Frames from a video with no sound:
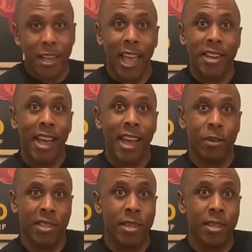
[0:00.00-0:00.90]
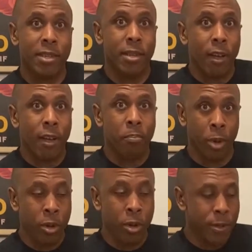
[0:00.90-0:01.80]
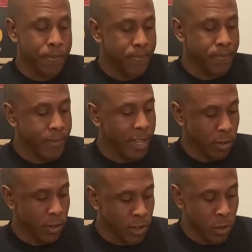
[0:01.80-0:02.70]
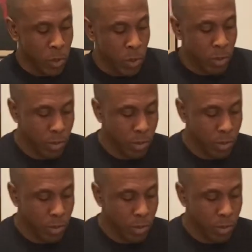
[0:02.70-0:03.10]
8 ounces of butter, that's our 2,